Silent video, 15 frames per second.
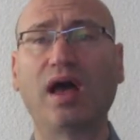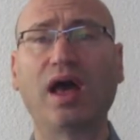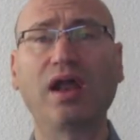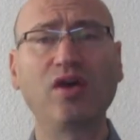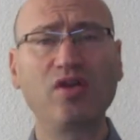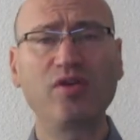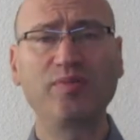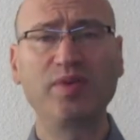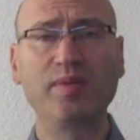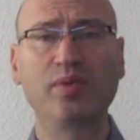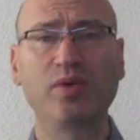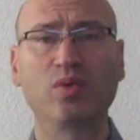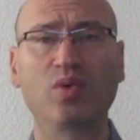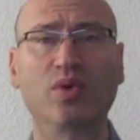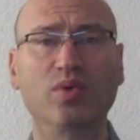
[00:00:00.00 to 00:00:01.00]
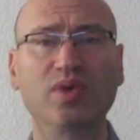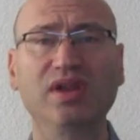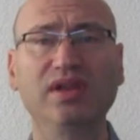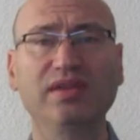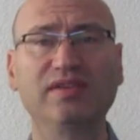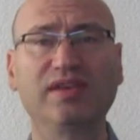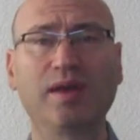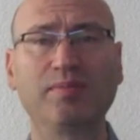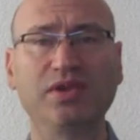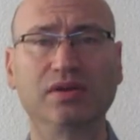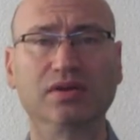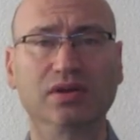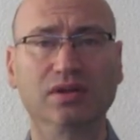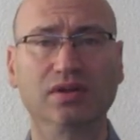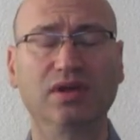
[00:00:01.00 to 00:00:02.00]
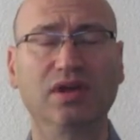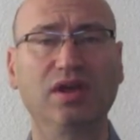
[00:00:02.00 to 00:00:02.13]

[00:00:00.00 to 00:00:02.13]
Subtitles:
a lot of people were really skeptical.